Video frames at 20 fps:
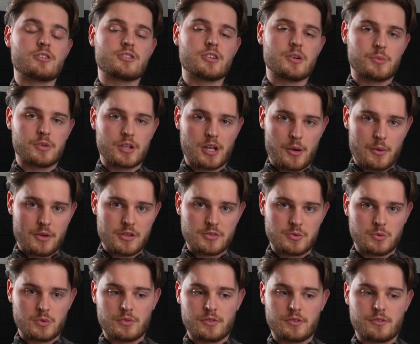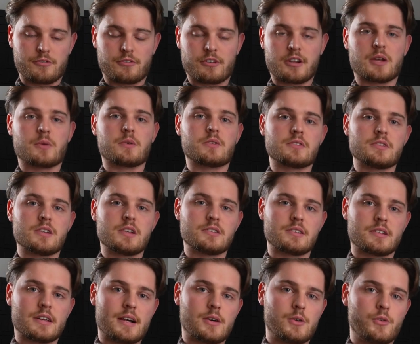I don't want to go into all the frequencies
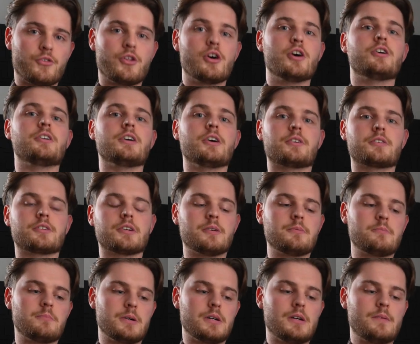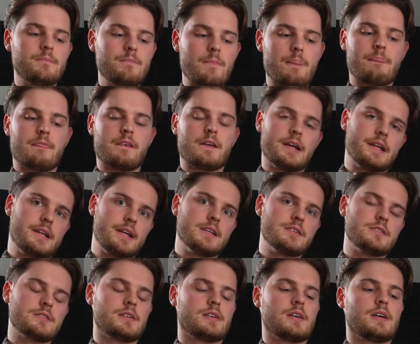and get all nerdy on you, but it
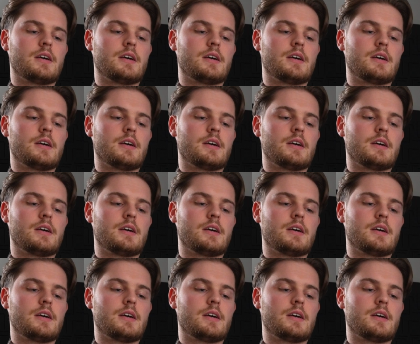is.